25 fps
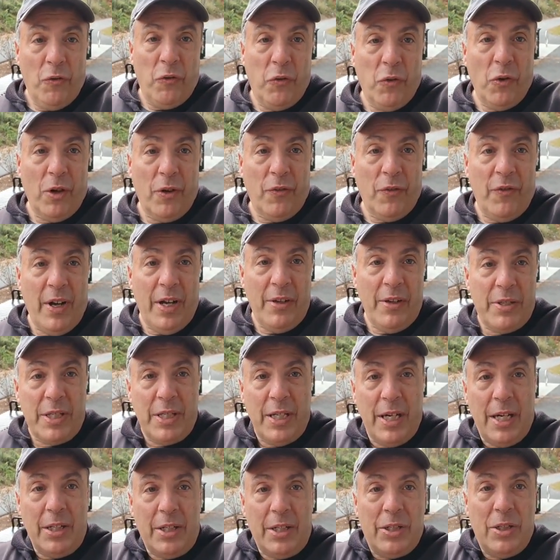4 or 5
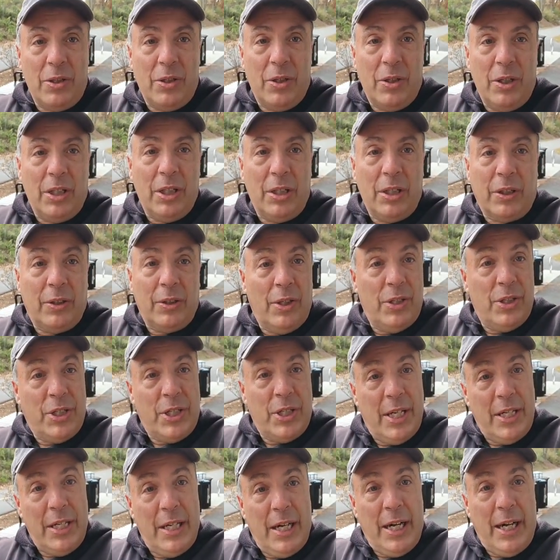sets. You go to your third
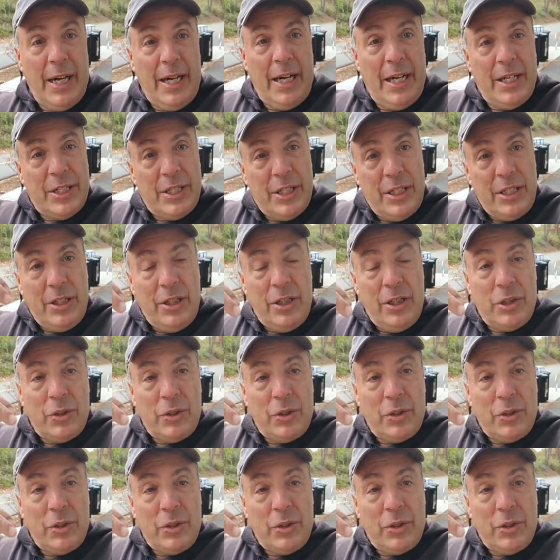set, your highest, and